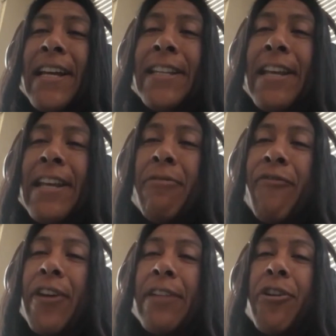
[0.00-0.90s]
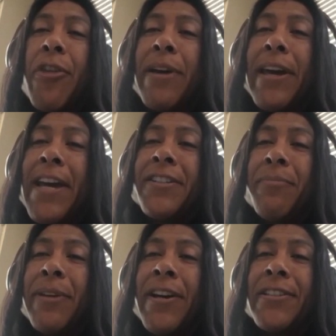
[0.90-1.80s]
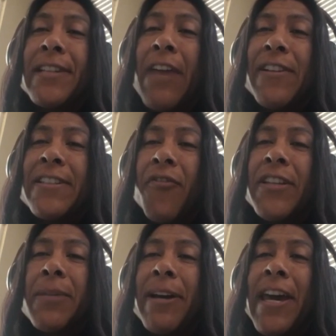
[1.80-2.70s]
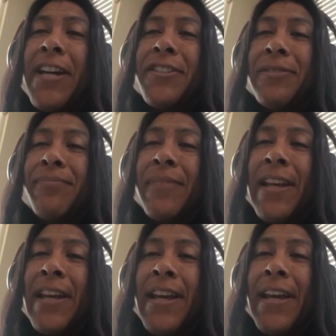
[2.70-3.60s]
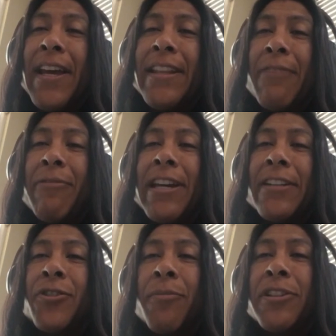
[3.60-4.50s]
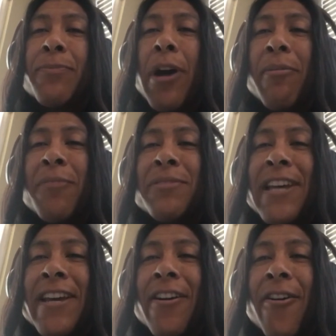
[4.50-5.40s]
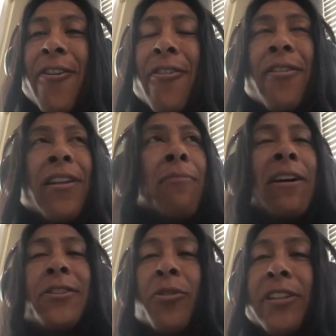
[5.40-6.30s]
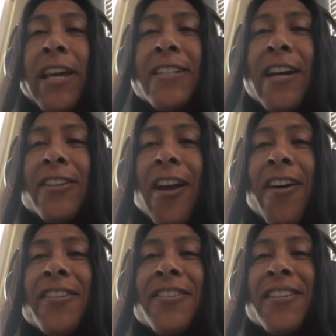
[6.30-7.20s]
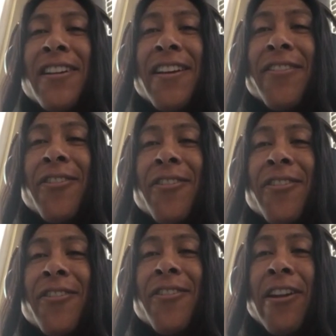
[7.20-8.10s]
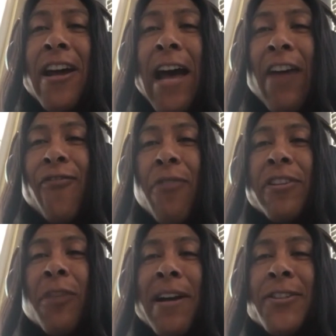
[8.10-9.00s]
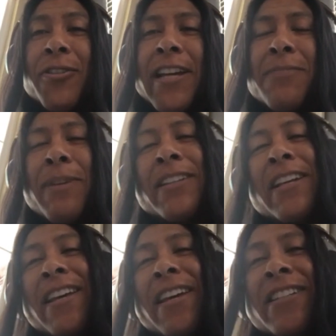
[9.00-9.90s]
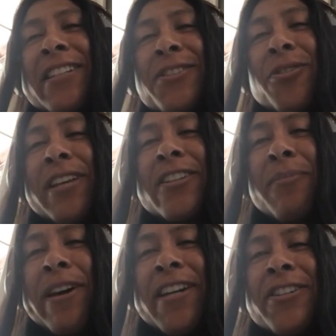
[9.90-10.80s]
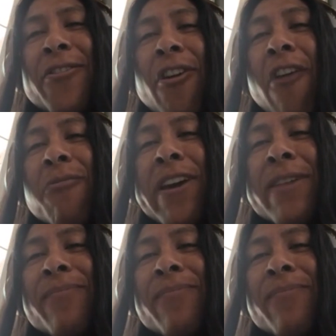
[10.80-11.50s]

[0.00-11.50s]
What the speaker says: then we forget we're on vacation, because life itself is a vacation. And then we get so much problems saying, oh, my suitcase got lost. I'm not going to have fun without my suitcase. But is the suitcase on vacation, or are we?